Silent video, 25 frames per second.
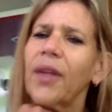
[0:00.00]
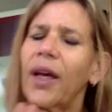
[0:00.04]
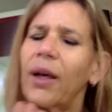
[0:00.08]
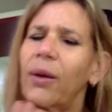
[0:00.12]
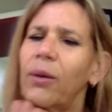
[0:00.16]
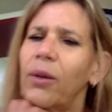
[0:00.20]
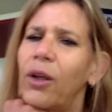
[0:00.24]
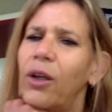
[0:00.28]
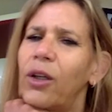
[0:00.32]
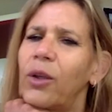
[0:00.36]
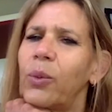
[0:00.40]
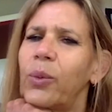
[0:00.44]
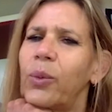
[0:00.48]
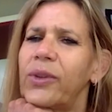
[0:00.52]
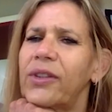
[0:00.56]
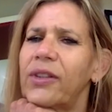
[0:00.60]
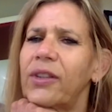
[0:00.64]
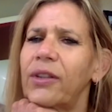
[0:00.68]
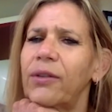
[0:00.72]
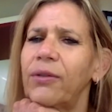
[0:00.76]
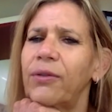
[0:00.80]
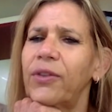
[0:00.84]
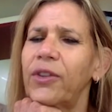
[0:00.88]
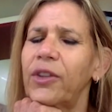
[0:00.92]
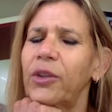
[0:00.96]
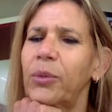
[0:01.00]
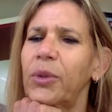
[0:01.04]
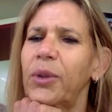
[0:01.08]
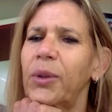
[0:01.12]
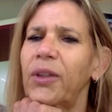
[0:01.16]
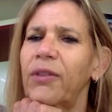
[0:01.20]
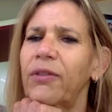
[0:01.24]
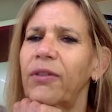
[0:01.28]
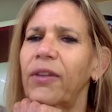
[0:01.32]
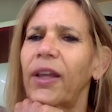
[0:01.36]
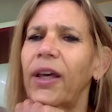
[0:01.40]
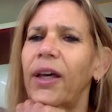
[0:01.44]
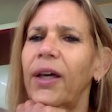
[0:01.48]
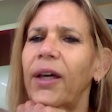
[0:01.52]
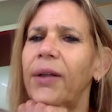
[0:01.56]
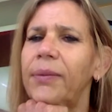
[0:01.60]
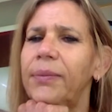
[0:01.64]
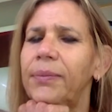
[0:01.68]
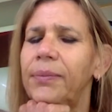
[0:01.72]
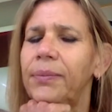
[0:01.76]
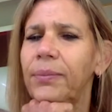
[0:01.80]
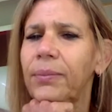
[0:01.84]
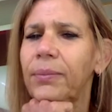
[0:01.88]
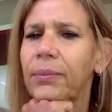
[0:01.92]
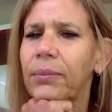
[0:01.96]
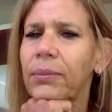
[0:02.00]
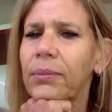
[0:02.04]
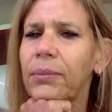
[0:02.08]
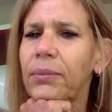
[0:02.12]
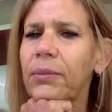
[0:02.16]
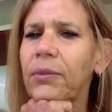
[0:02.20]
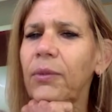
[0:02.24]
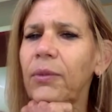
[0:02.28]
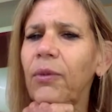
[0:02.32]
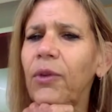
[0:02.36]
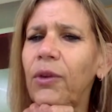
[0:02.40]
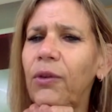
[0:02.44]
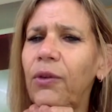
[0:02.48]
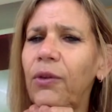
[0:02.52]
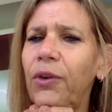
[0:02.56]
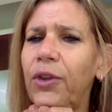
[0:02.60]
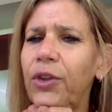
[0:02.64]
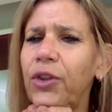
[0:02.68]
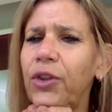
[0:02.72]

long was the filming of that? For a